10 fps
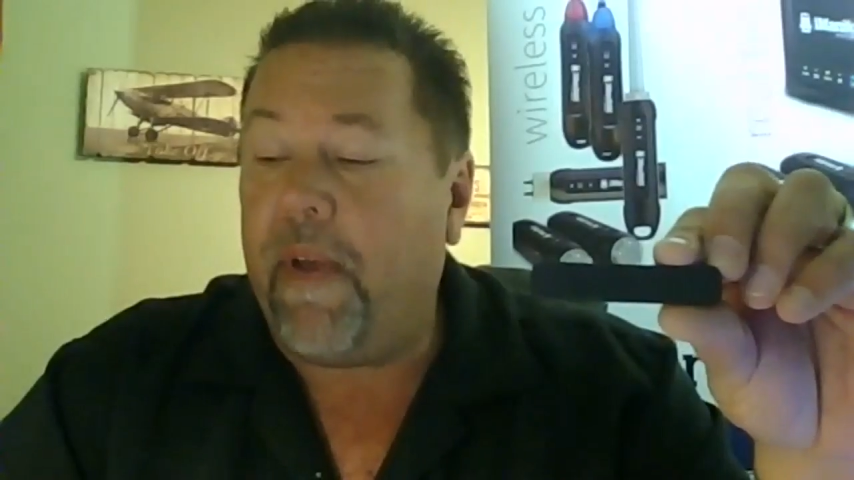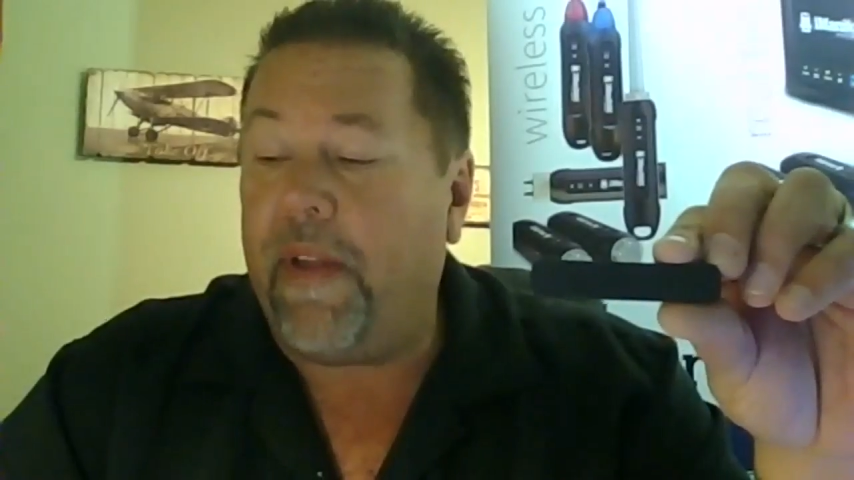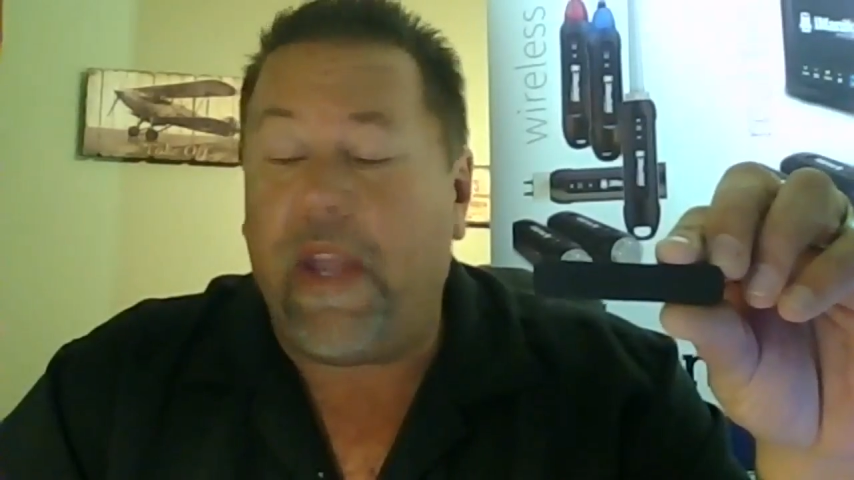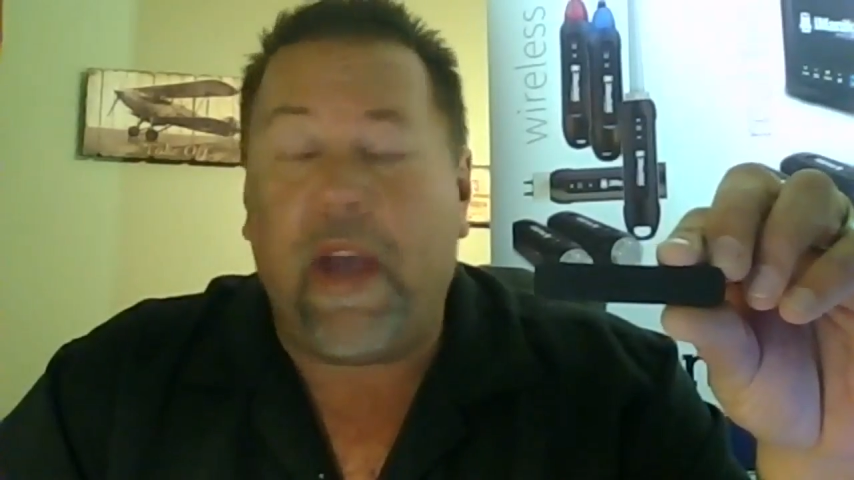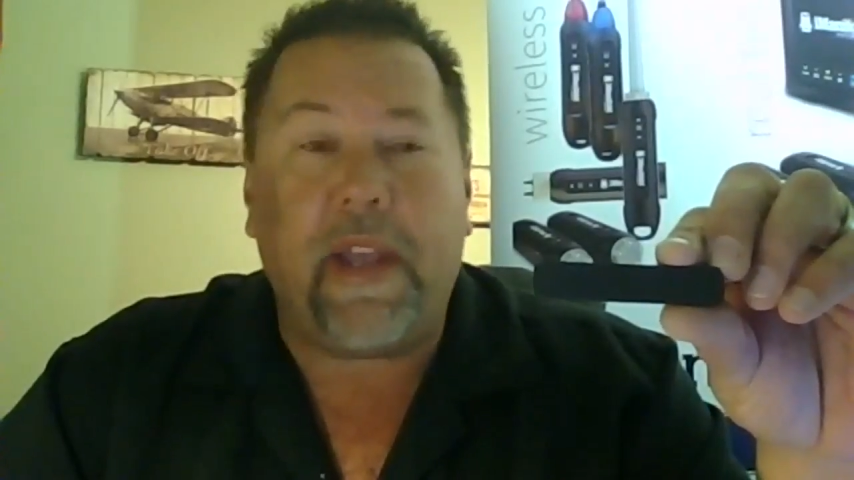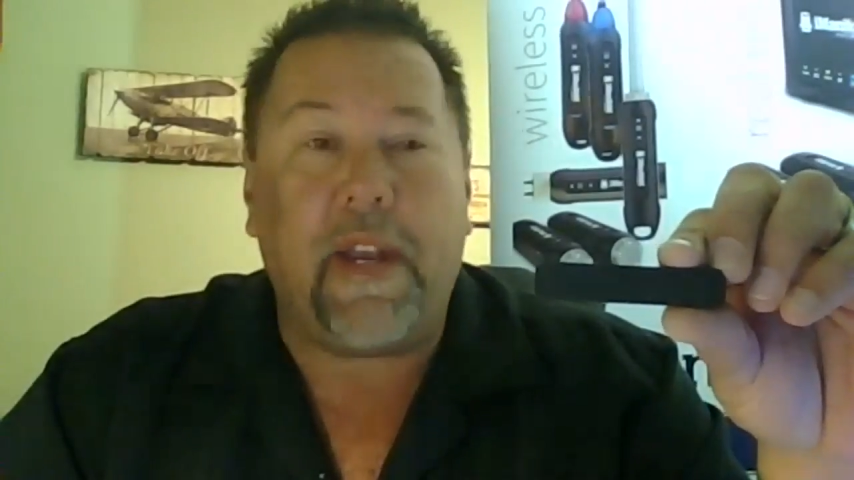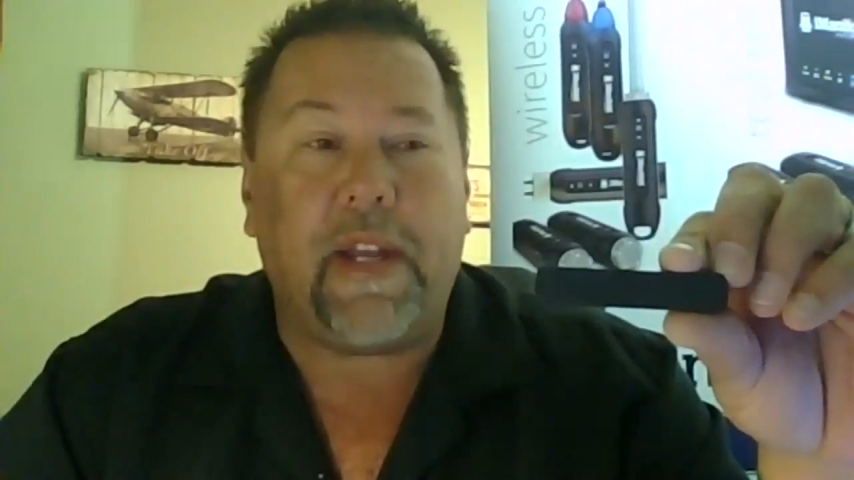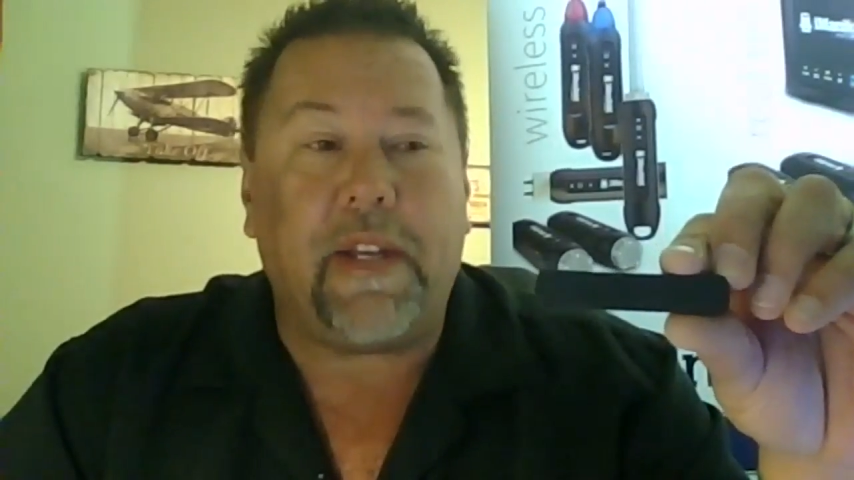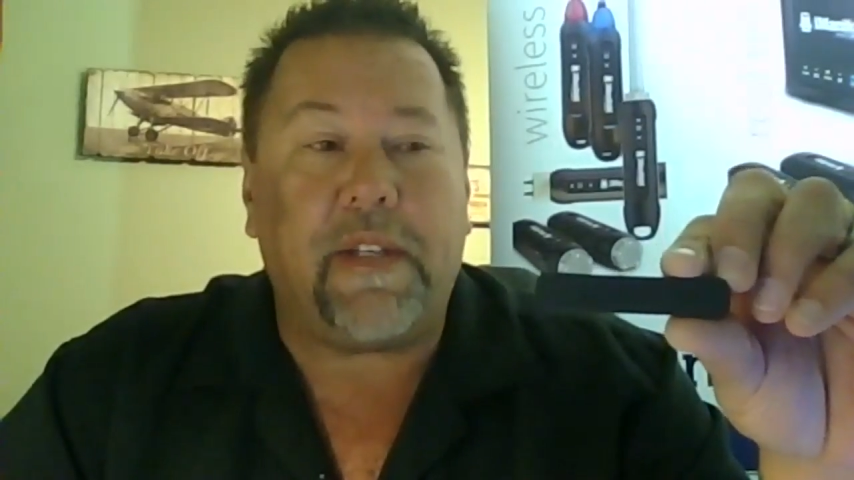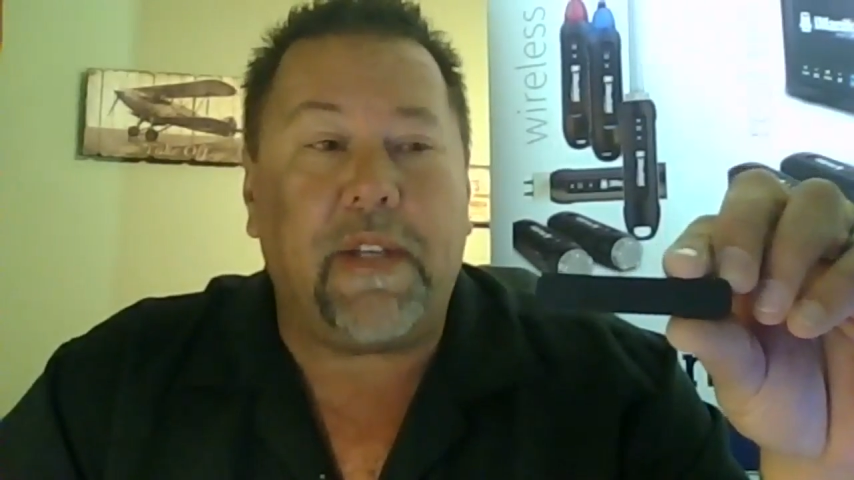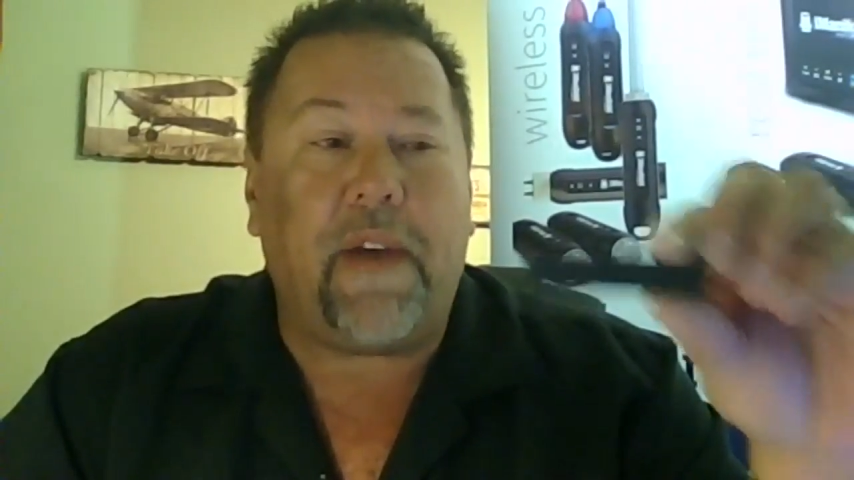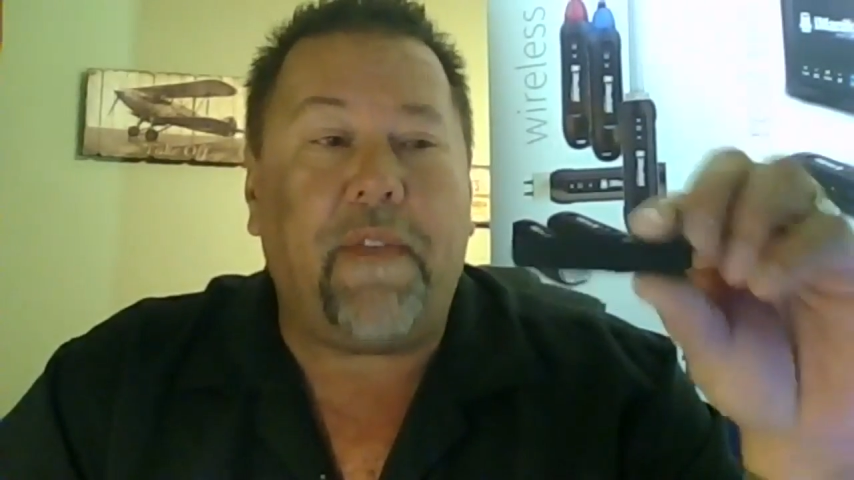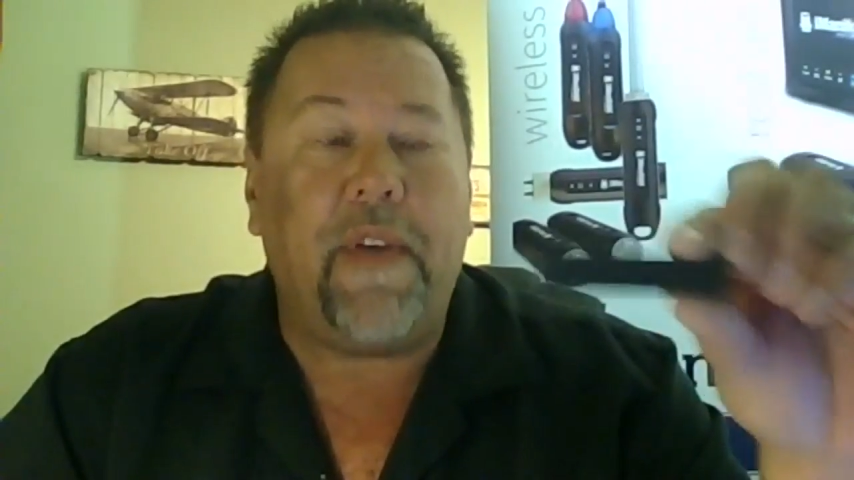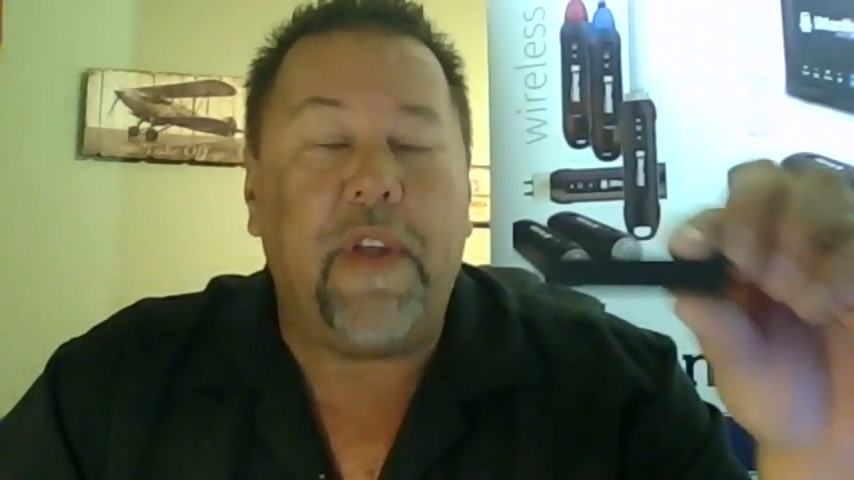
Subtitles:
iConnect itself,